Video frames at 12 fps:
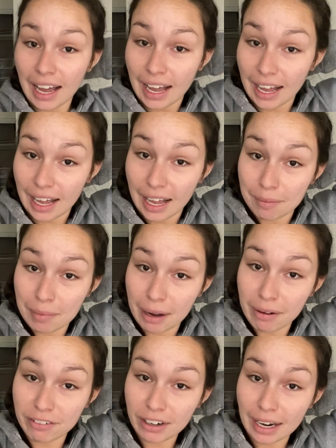
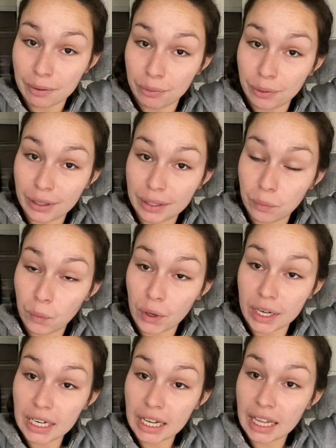However, I really
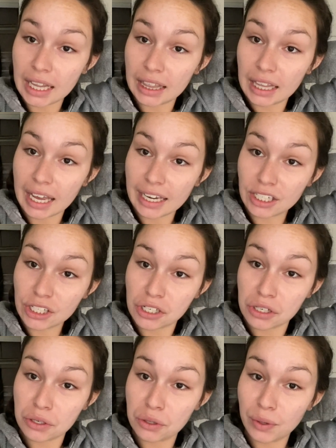would like
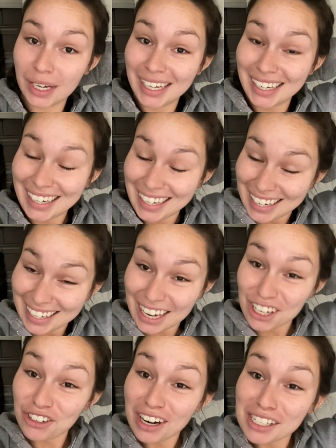to
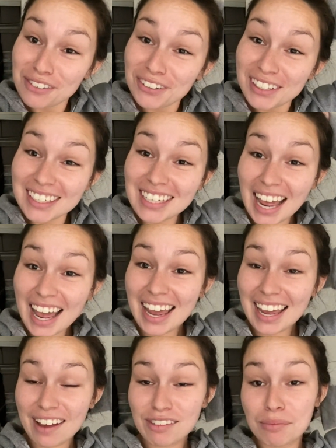get dressed for the day,
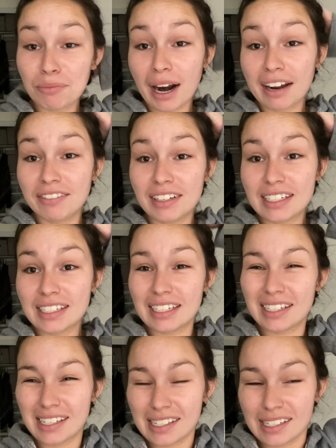have some breakfast.
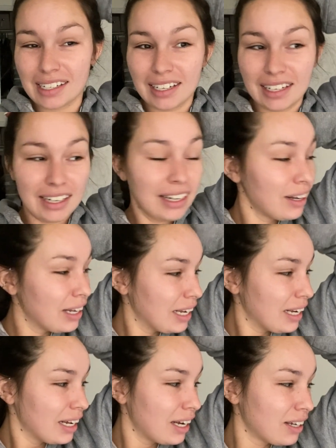It's
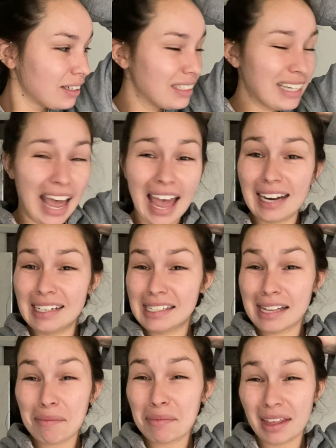10
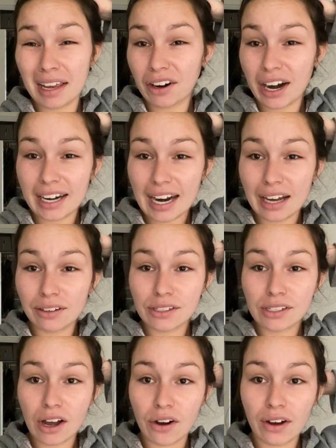something right now,
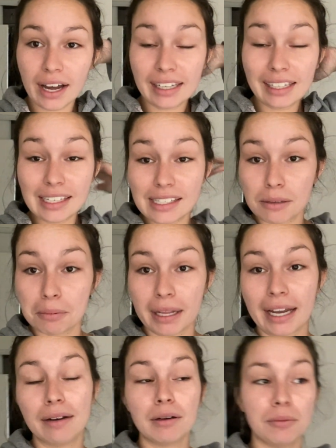so I think that's the
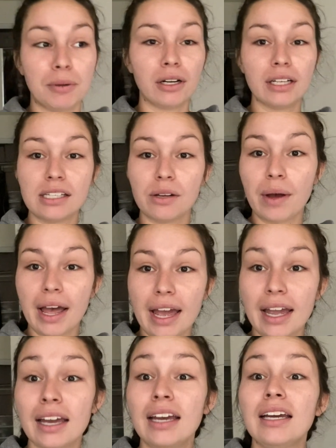plan. I'm gonna put all this away,